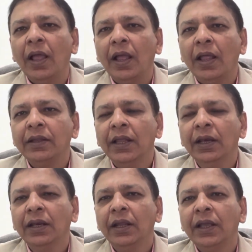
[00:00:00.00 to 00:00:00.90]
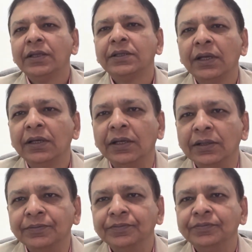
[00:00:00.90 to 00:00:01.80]
And then external,
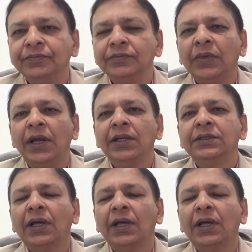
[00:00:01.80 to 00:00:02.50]
it is